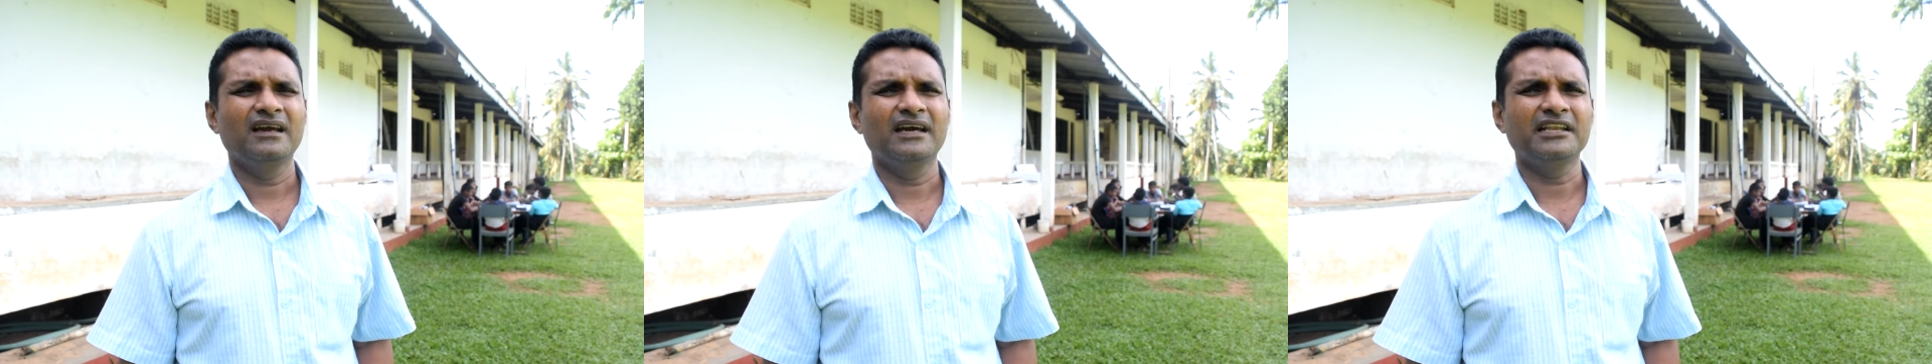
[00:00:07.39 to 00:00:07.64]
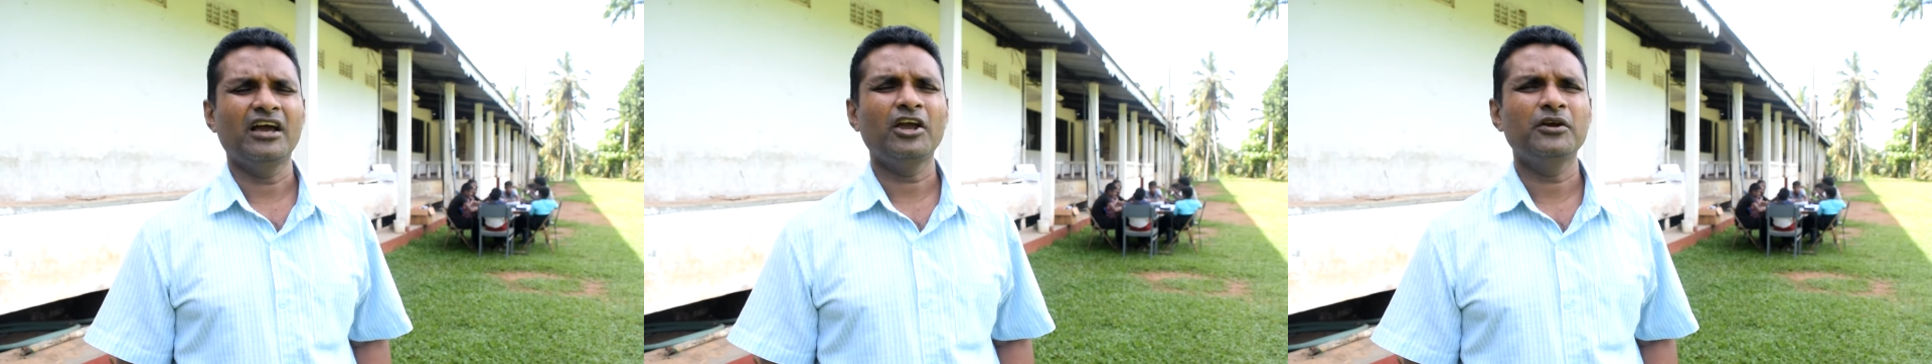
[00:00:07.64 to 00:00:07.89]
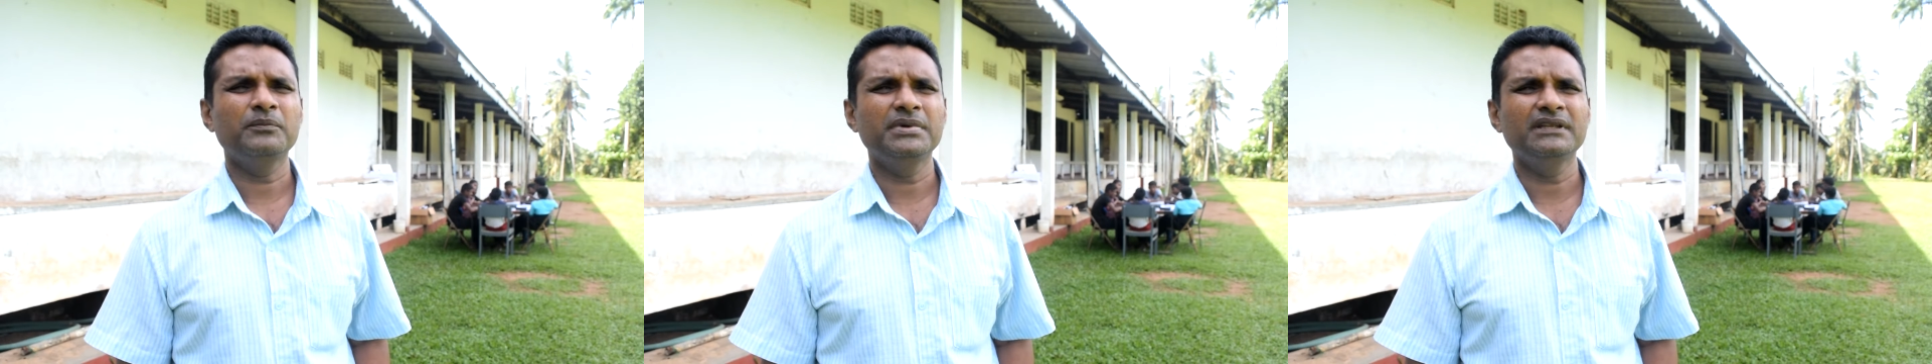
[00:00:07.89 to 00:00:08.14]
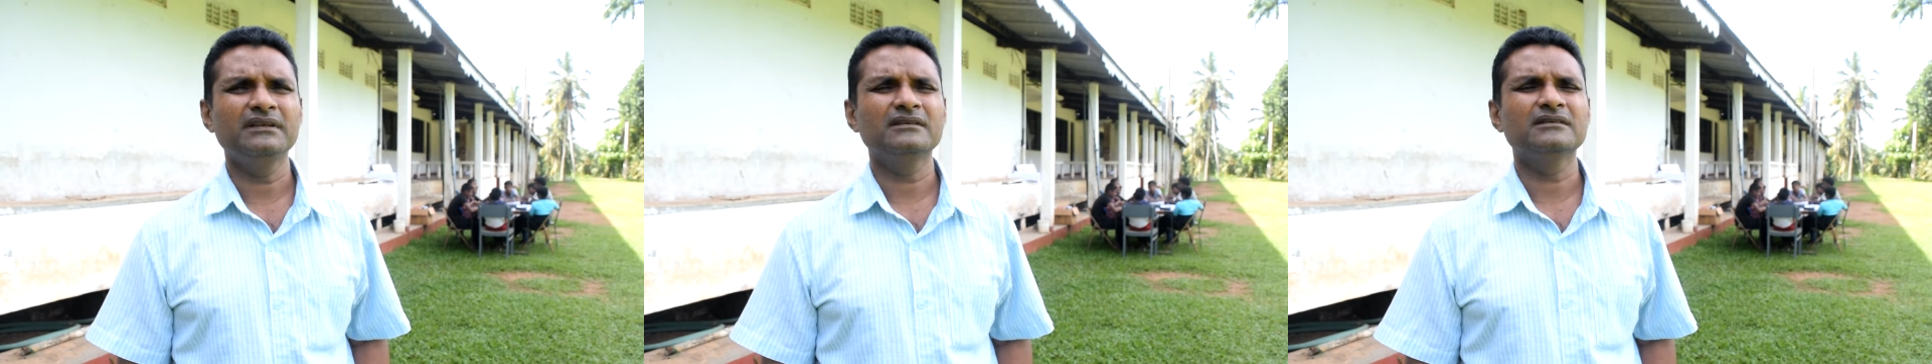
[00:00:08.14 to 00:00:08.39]
And I have
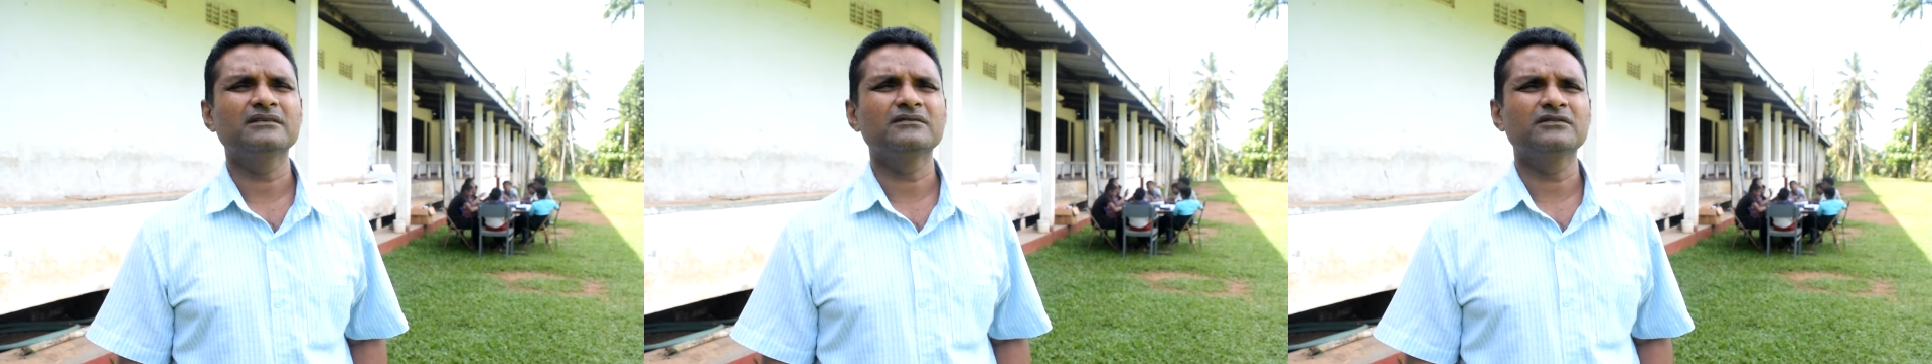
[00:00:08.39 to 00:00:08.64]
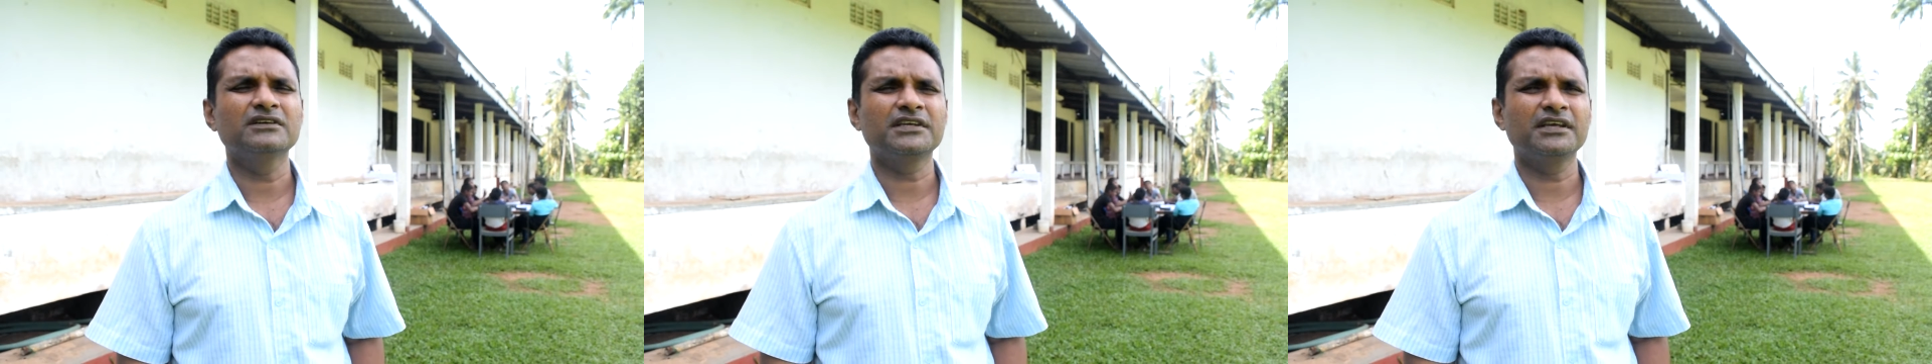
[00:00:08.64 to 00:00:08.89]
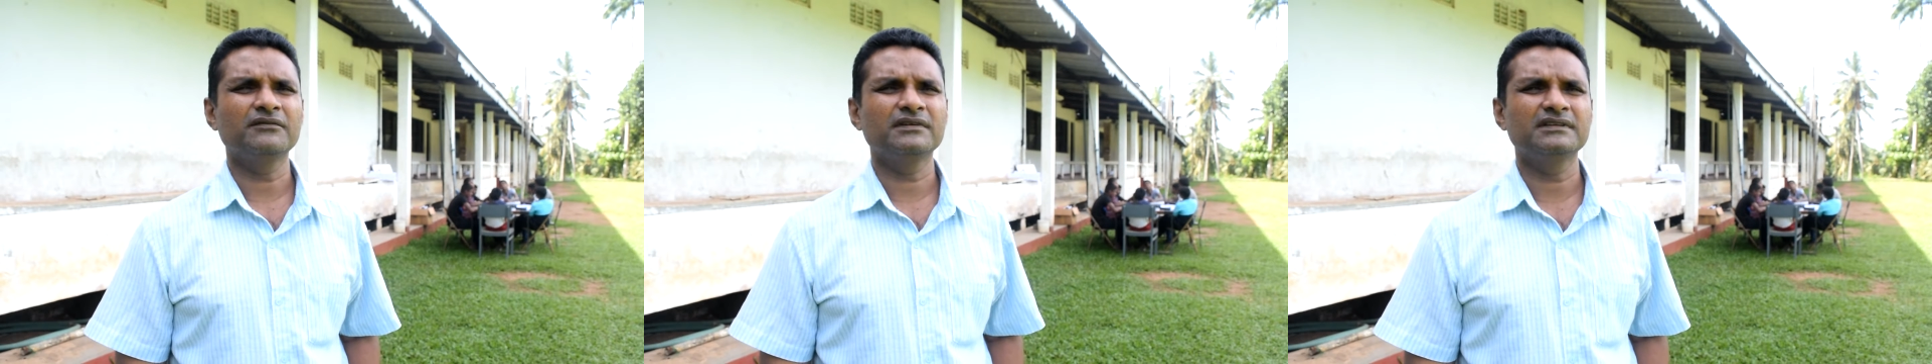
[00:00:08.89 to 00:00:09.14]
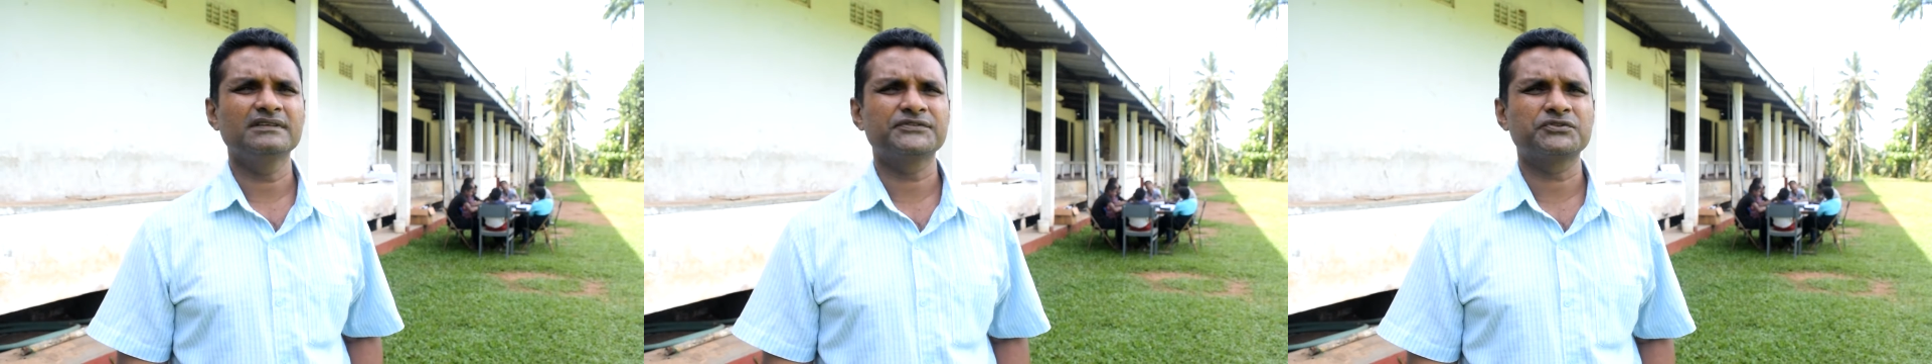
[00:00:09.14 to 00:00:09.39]
been working
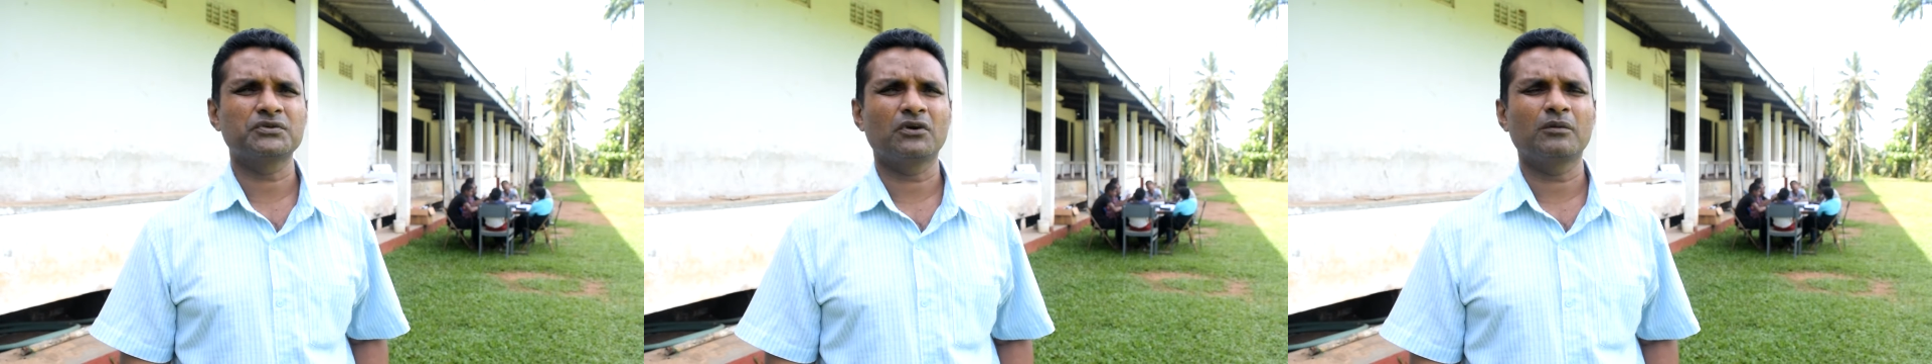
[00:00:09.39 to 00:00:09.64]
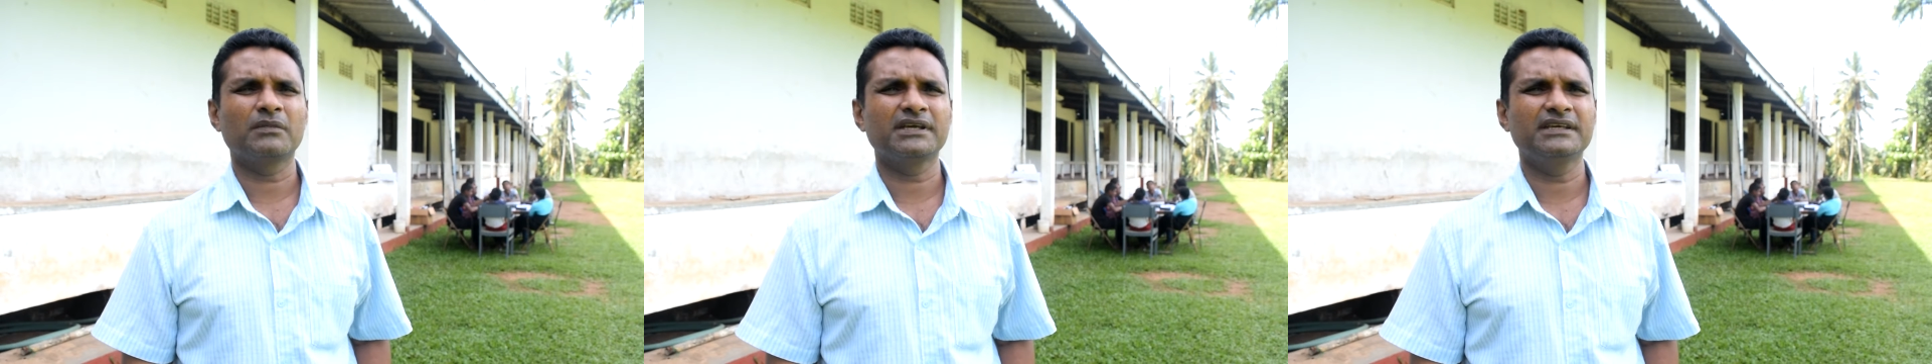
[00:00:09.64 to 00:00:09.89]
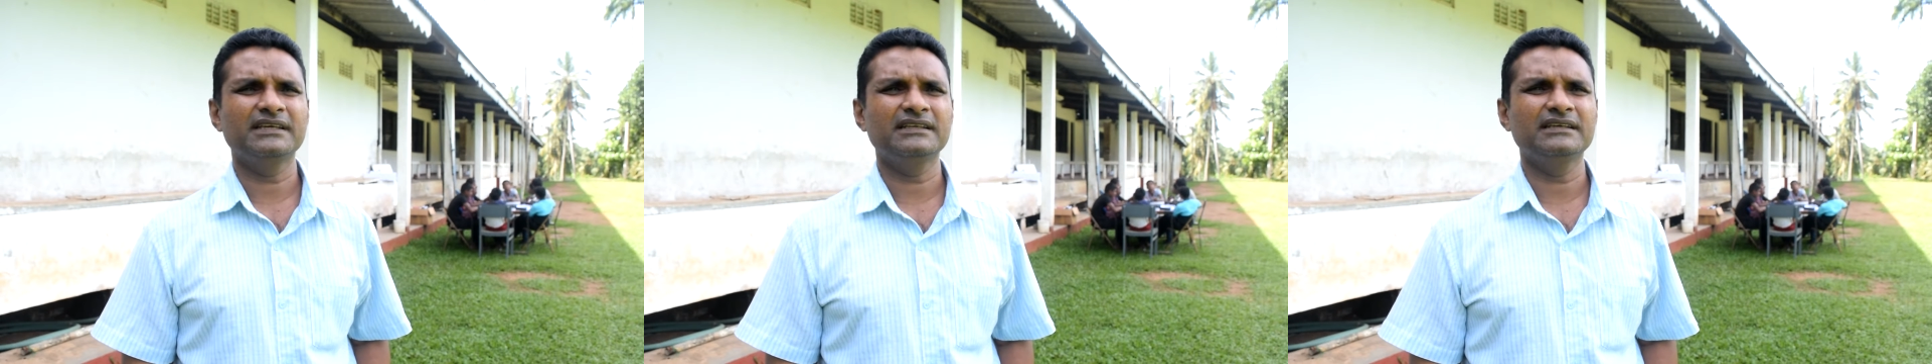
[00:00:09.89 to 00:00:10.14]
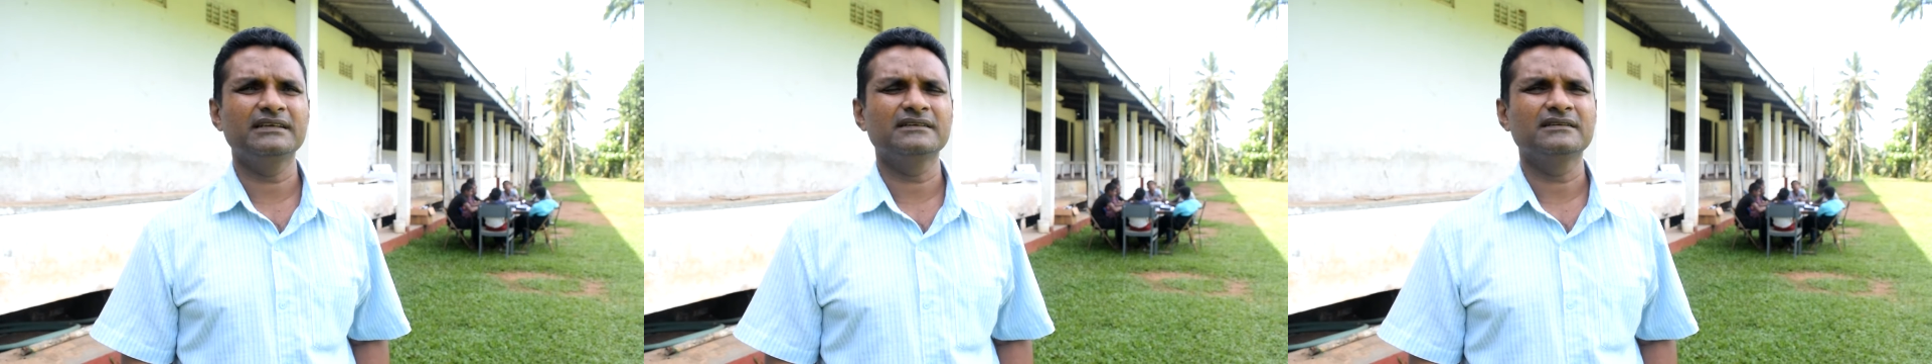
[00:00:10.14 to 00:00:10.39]
with this trauma
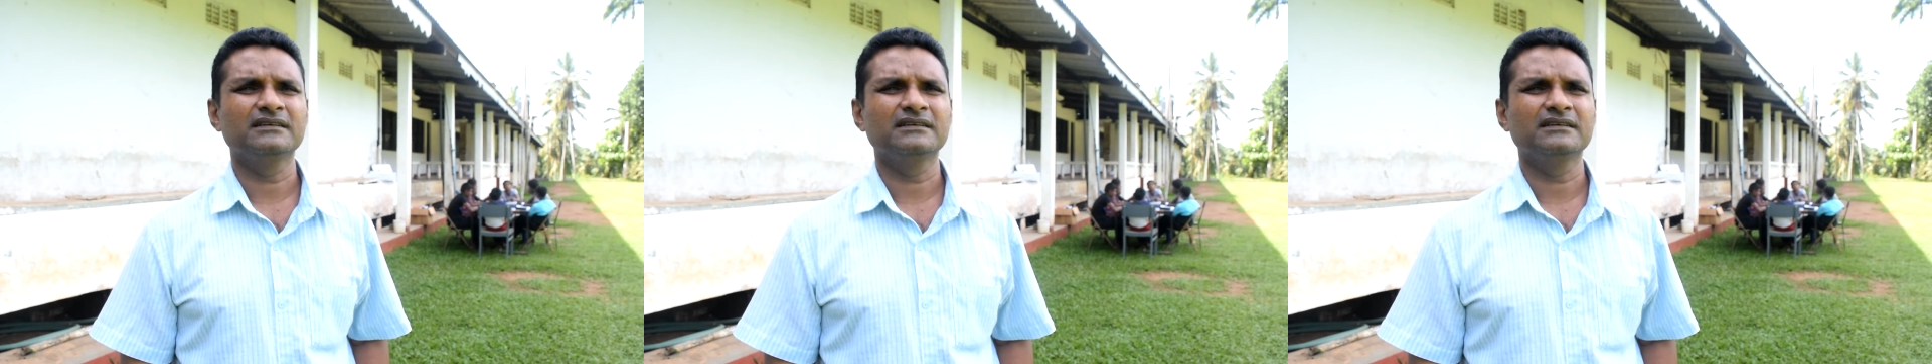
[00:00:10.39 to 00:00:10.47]
healing